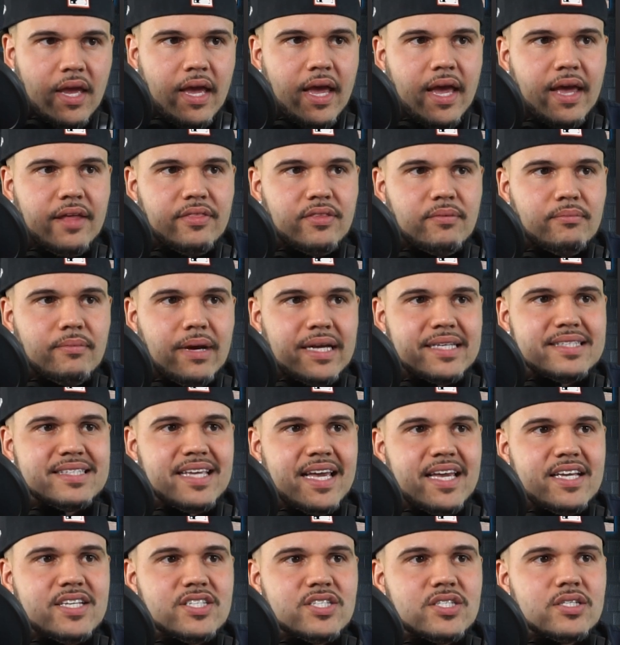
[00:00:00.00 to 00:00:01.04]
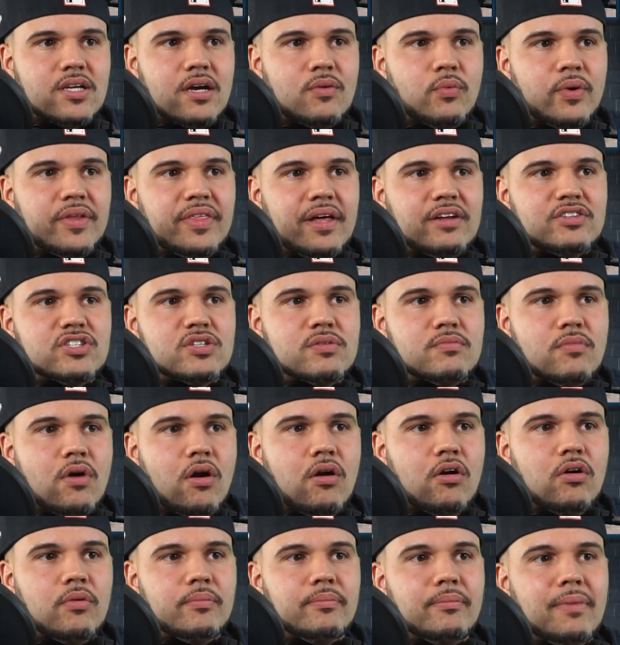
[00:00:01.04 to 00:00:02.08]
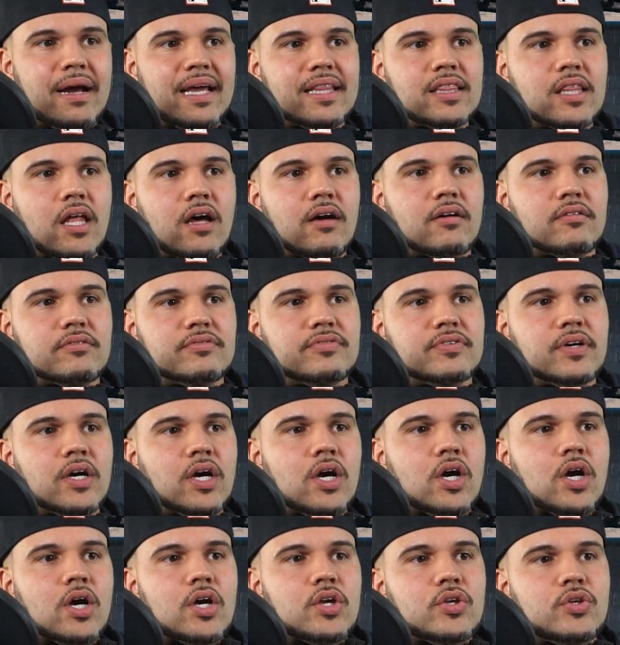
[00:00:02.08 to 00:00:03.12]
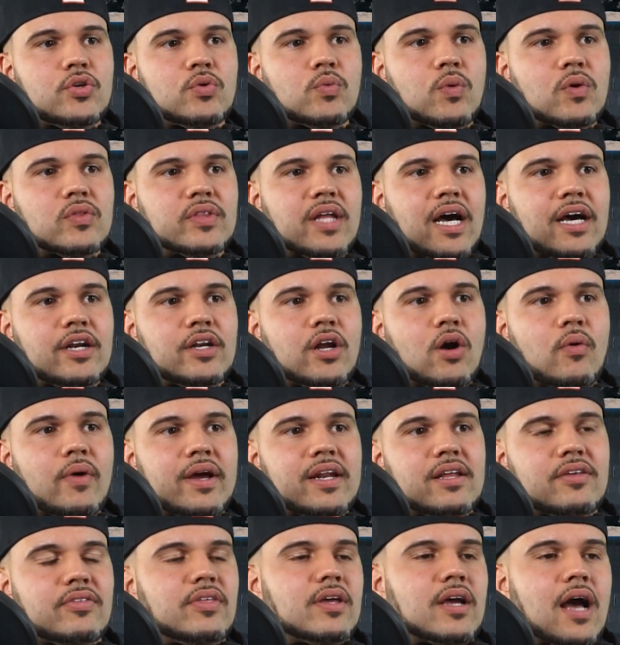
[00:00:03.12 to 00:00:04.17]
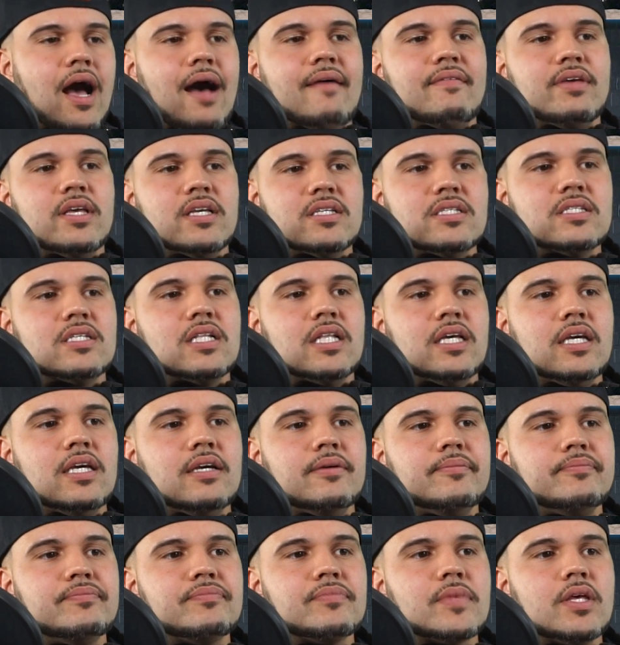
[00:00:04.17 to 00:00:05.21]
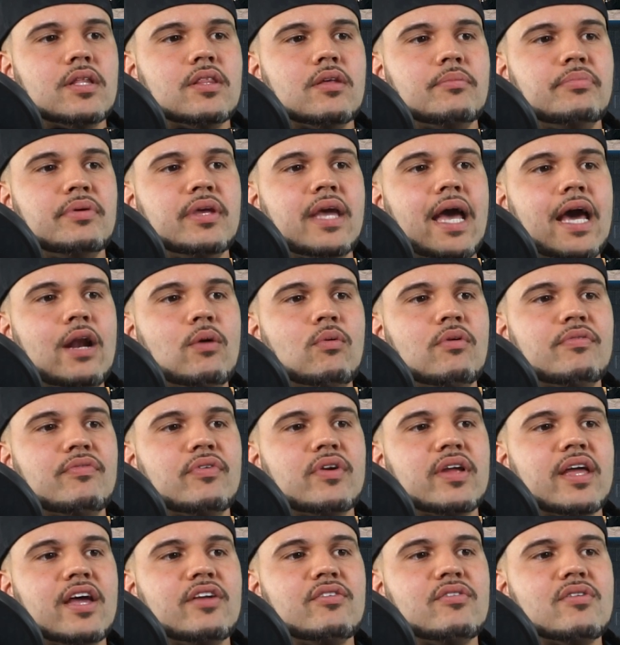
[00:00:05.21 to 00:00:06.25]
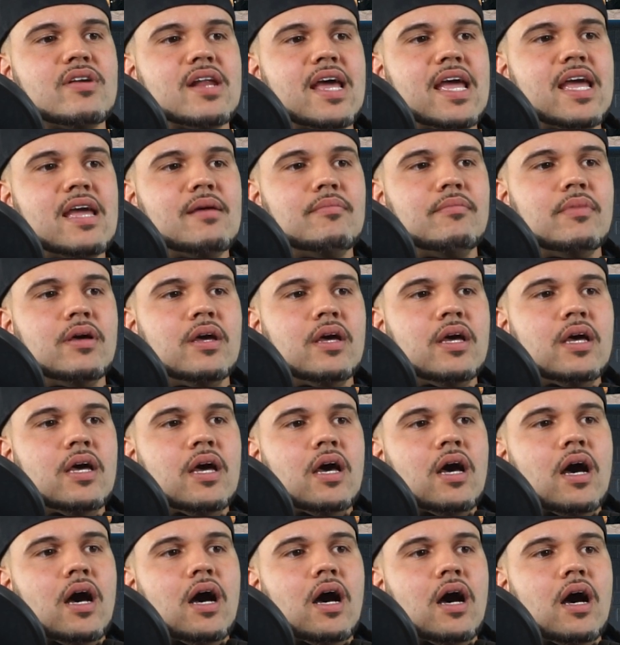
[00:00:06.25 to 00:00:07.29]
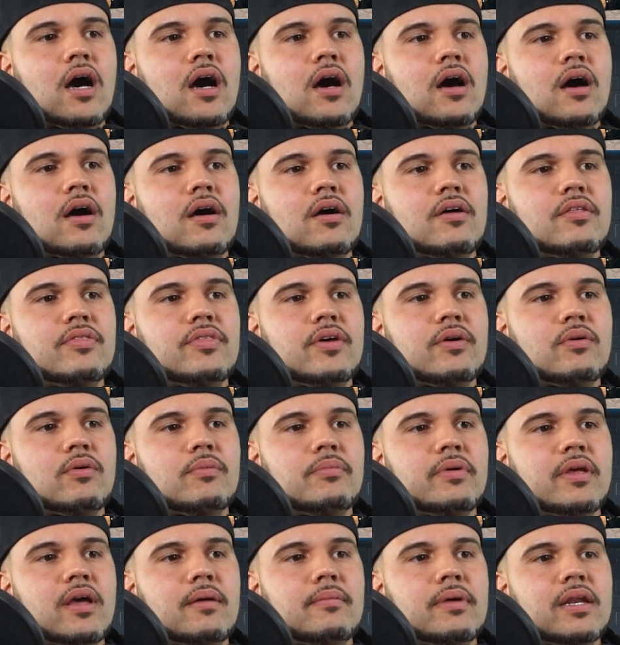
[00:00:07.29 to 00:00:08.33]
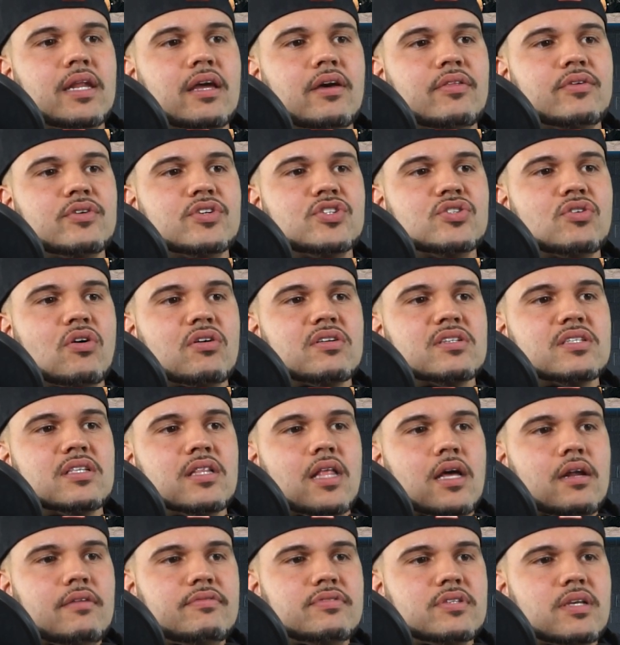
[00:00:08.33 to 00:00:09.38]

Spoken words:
And my days without tomorrow, my love, you will not know anything, obviously. The piano will forget your name. There will be many other songs, a lot of